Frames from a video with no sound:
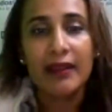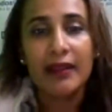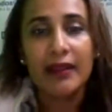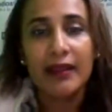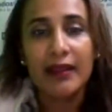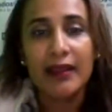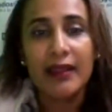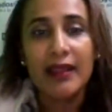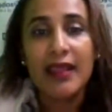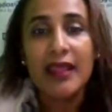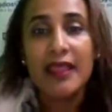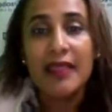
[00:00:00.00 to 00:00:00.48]

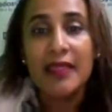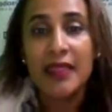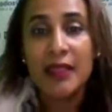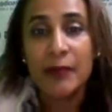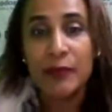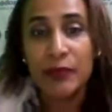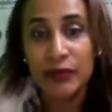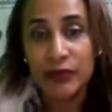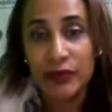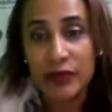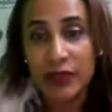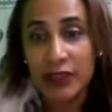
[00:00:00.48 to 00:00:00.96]

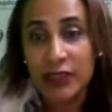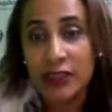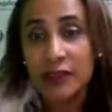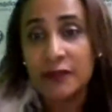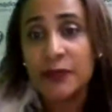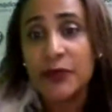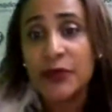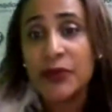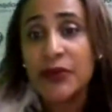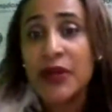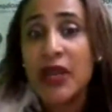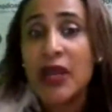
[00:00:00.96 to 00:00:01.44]
The
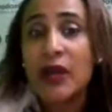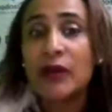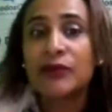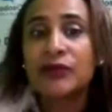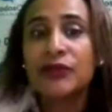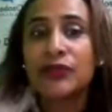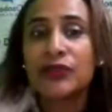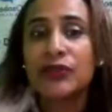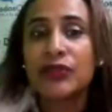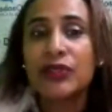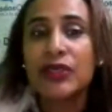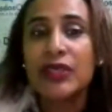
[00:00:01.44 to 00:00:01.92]
possessive
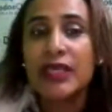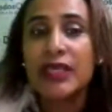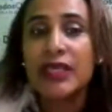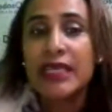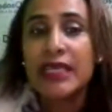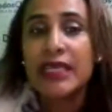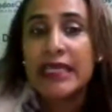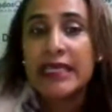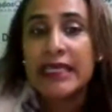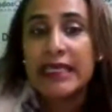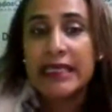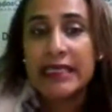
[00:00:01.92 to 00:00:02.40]
pronouns
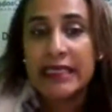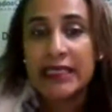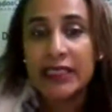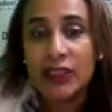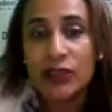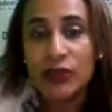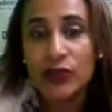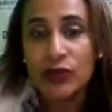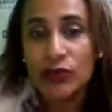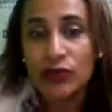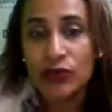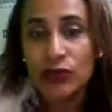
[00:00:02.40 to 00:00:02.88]

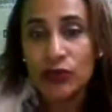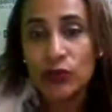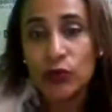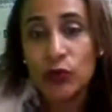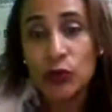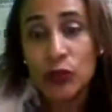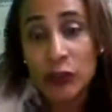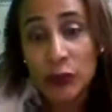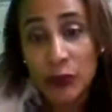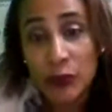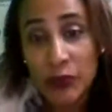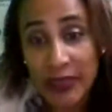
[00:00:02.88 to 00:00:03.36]
is
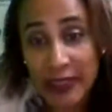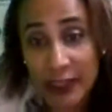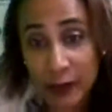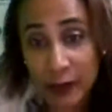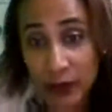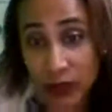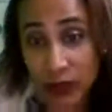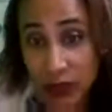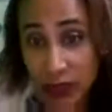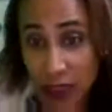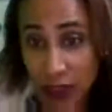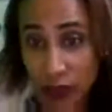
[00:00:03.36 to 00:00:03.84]
used to
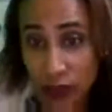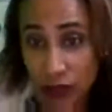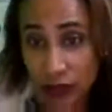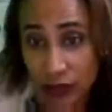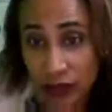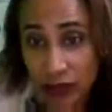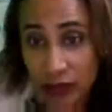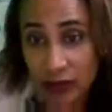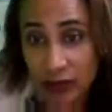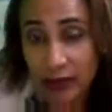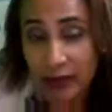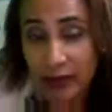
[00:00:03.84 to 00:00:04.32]
express
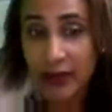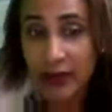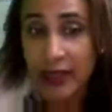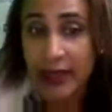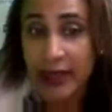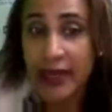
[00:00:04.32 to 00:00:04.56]
possessions.